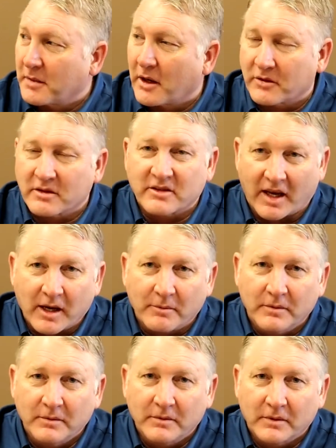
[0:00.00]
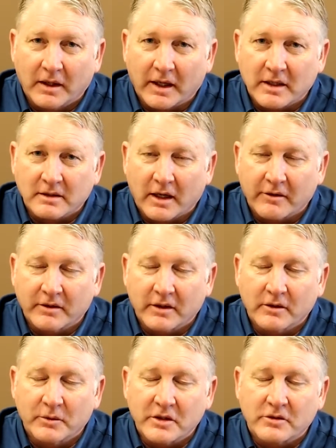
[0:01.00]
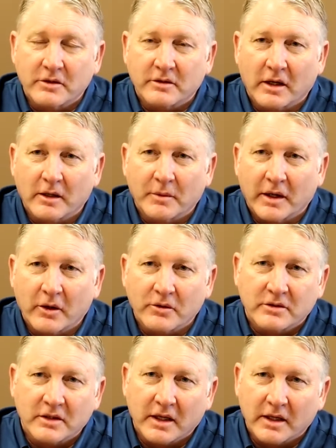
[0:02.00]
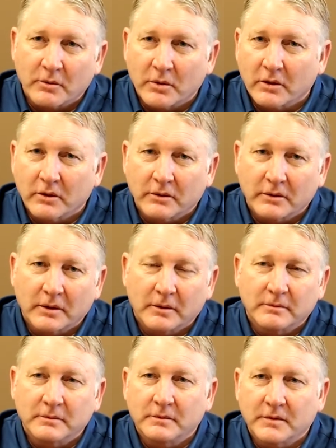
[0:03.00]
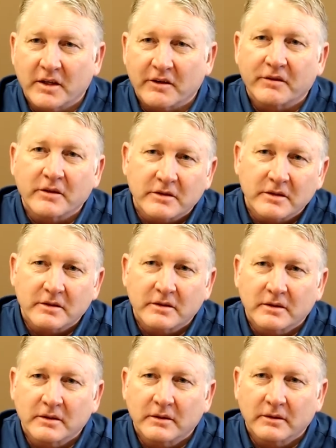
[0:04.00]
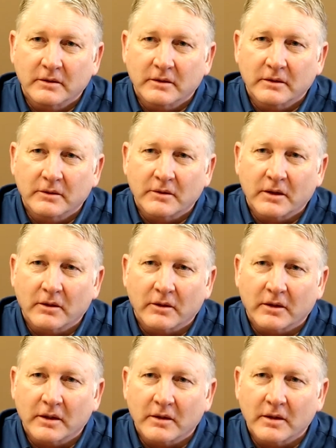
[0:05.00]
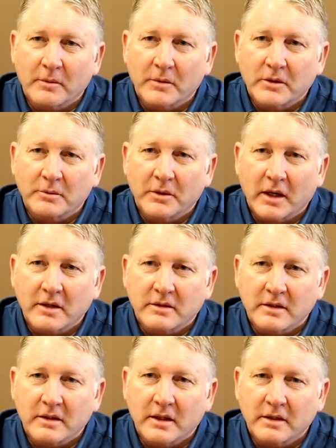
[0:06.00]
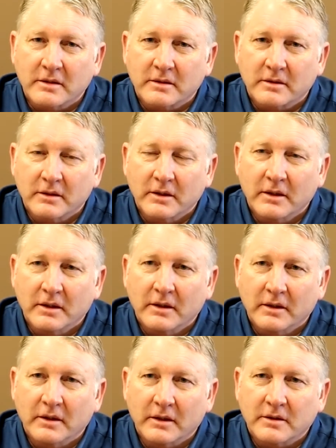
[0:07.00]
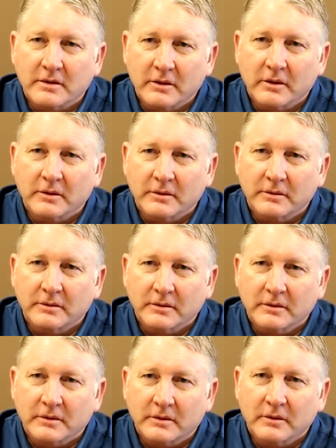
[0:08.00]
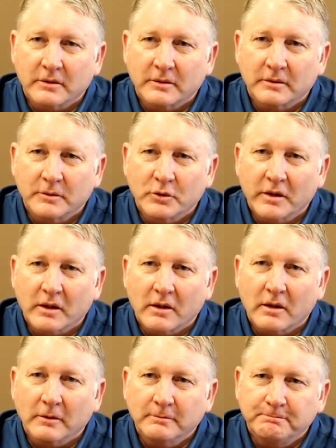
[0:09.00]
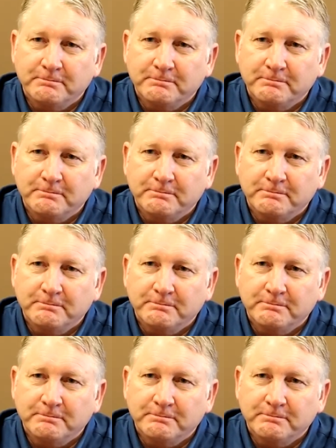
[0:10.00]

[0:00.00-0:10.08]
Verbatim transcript: about the same. Yeah. I guess I haven't did the research on it, but I don't see any real um, differences. Yeah. Without looking at the numbers, but I see that it's it's still still moving along.